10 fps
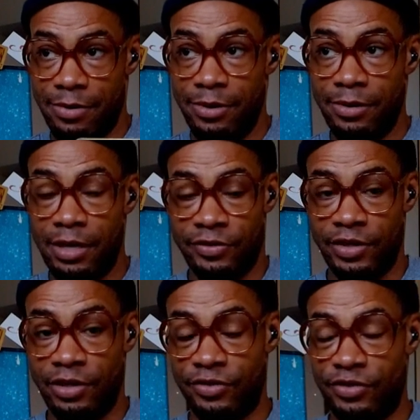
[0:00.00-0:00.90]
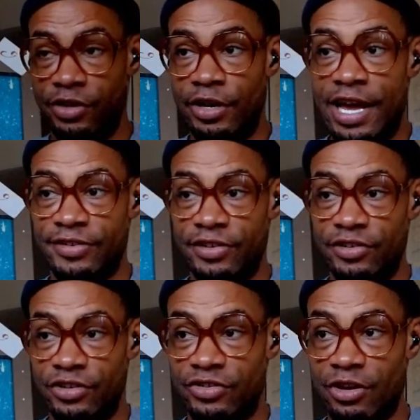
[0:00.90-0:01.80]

you see your essence, your soul going,